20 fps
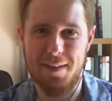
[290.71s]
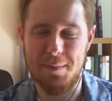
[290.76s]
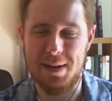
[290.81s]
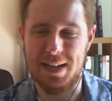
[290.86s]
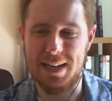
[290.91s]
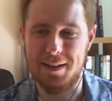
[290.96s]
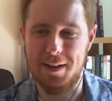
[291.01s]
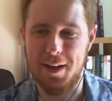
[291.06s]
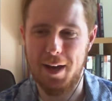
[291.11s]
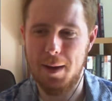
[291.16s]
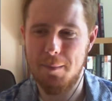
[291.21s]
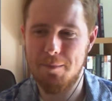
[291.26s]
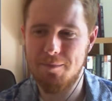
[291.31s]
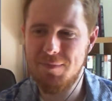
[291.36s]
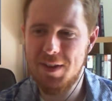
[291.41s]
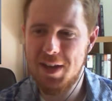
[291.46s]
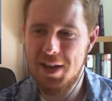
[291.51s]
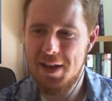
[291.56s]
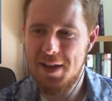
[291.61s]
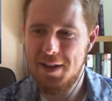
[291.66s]
I mean,
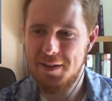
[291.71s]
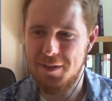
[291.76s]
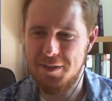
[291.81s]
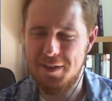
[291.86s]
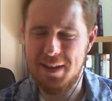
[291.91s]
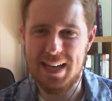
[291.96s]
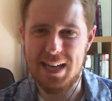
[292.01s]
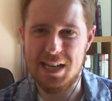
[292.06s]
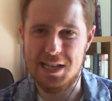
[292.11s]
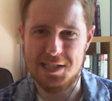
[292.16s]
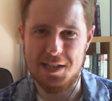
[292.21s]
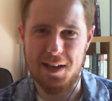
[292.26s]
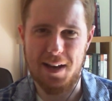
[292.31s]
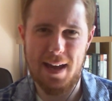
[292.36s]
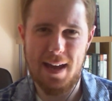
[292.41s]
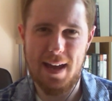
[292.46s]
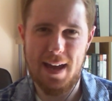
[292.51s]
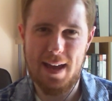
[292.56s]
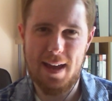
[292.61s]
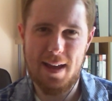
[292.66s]
the thing is,
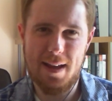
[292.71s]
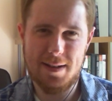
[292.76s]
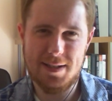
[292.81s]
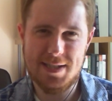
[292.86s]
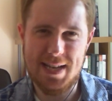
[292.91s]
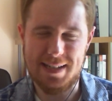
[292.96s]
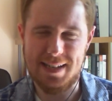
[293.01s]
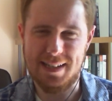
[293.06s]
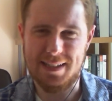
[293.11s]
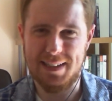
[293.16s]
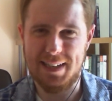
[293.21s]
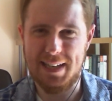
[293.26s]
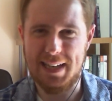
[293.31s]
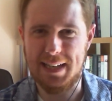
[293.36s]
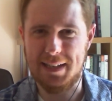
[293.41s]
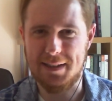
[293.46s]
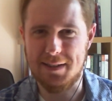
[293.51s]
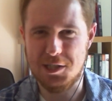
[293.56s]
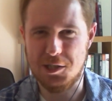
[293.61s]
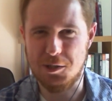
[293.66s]
like,
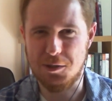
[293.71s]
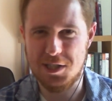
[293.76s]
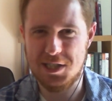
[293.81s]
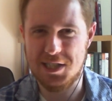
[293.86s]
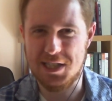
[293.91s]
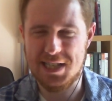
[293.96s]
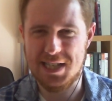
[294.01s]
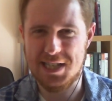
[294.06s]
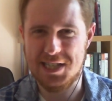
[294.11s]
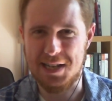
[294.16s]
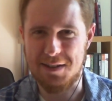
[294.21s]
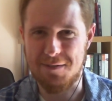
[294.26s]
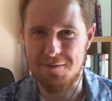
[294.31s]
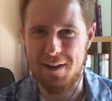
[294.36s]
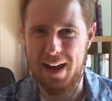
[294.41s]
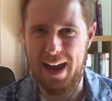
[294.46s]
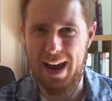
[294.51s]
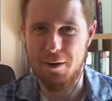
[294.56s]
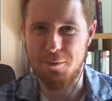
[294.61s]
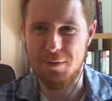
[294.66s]
technically the sort of statistic
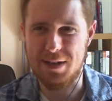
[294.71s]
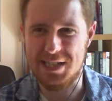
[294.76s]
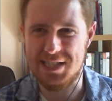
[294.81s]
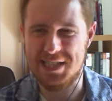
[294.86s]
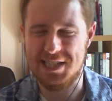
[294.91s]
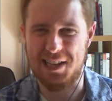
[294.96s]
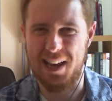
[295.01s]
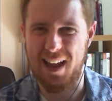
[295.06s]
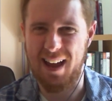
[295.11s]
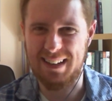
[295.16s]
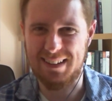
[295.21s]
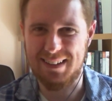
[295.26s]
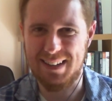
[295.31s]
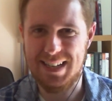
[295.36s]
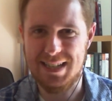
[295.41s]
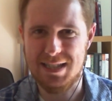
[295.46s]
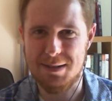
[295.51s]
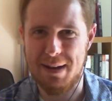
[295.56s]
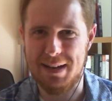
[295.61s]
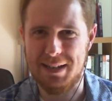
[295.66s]
varies
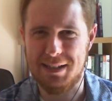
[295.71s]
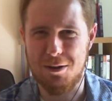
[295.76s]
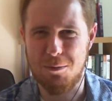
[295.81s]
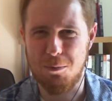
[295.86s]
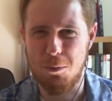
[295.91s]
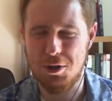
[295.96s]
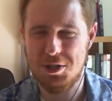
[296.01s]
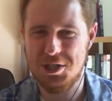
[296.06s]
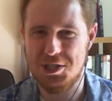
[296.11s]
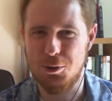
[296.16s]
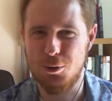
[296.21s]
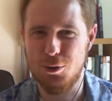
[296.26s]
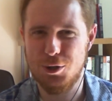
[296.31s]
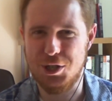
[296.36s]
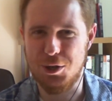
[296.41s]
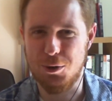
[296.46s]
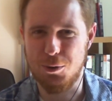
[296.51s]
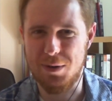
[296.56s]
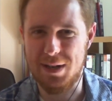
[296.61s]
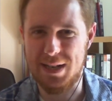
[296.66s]
slightly depending on what
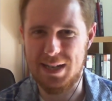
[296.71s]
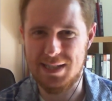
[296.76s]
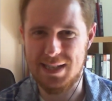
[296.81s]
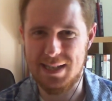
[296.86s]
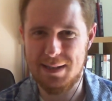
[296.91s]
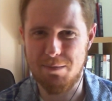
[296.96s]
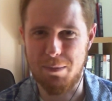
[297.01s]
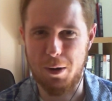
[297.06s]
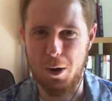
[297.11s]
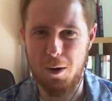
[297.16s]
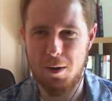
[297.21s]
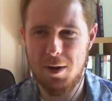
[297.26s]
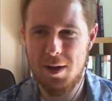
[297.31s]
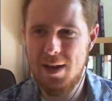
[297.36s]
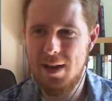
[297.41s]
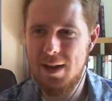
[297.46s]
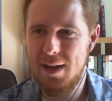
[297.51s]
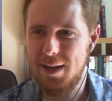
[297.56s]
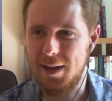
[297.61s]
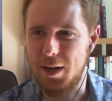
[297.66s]
source you're reading, but,
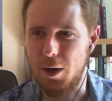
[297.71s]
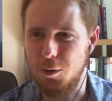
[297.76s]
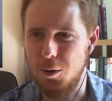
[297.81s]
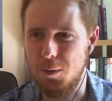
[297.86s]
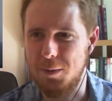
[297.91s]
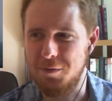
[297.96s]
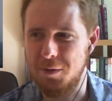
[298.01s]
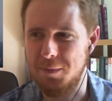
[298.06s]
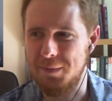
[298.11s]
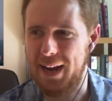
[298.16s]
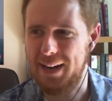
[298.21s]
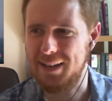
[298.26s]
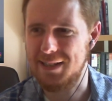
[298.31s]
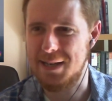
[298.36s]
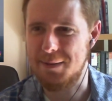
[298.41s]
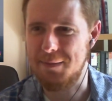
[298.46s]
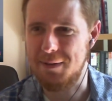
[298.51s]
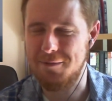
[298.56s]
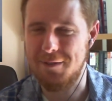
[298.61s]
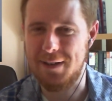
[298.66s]
coming from the
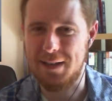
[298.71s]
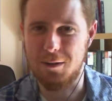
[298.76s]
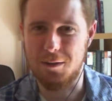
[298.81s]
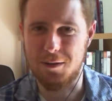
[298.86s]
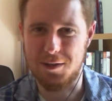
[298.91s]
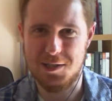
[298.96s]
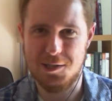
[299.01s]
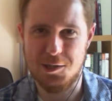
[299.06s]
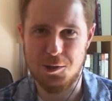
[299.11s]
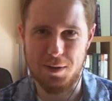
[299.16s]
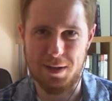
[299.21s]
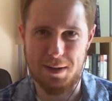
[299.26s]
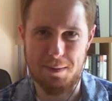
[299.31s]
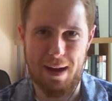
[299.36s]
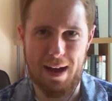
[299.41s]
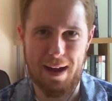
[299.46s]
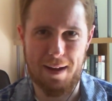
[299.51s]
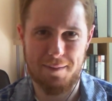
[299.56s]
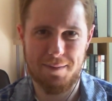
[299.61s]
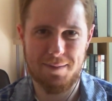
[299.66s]
academic field, talking
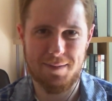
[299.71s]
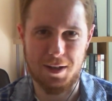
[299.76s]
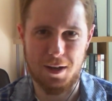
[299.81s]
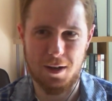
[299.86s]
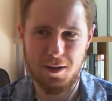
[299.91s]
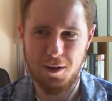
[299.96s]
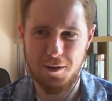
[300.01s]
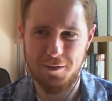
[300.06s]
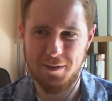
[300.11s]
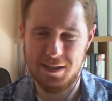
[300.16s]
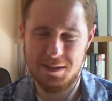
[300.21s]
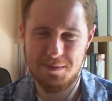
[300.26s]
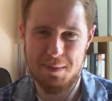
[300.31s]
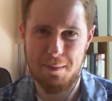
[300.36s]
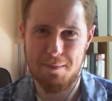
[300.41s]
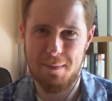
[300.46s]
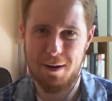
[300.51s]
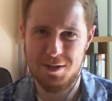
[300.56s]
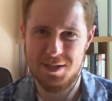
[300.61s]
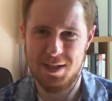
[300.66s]
about, a lot of things
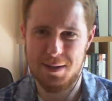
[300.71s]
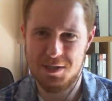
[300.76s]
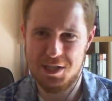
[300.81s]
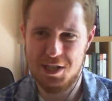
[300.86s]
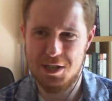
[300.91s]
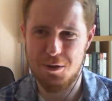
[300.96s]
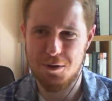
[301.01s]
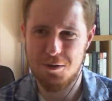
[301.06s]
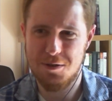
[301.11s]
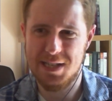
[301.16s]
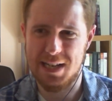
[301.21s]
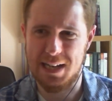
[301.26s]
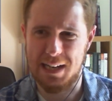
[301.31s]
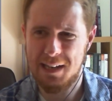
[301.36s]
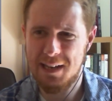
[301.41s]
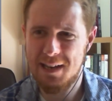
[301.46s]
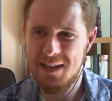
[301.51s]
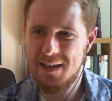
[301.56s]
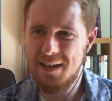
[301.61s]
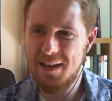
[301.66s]
about maritime
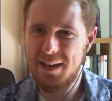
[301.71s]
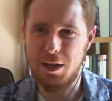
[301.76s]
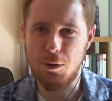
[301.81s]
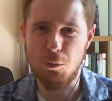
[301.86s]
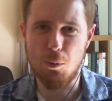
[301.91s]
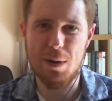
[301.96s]
security, you